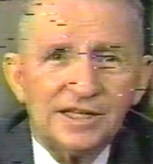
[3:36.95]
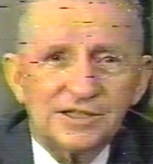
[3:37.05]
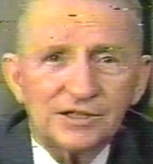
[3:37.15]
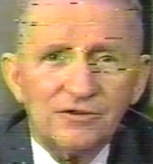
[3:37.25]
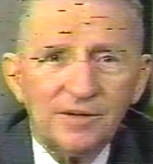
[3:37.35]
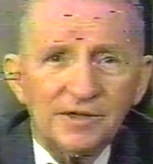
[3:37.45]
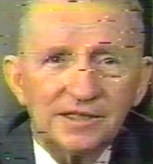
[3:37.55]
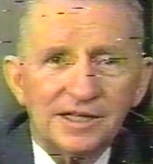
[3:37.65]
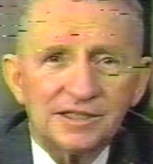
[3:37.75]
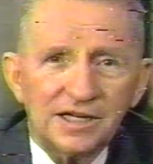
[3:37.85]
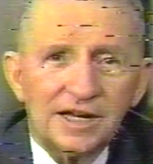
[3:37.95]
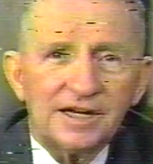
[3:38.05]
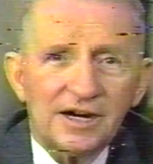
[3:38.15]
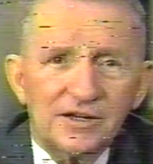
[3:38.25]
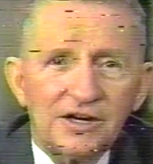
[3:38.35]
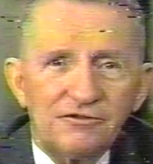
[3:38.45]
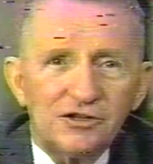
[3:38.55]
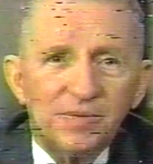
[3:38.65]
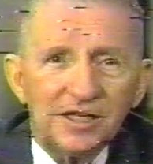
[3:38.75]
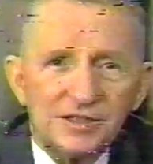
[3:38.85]
this agreement that is not in our
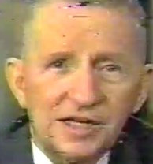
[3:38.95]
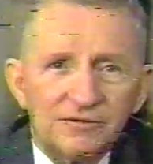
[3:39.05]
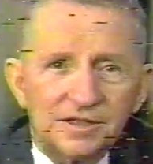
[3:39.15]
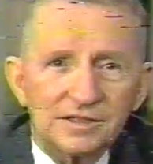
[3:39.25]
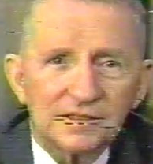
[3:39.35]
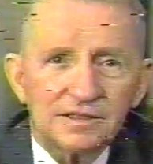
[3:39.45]
country's best interest?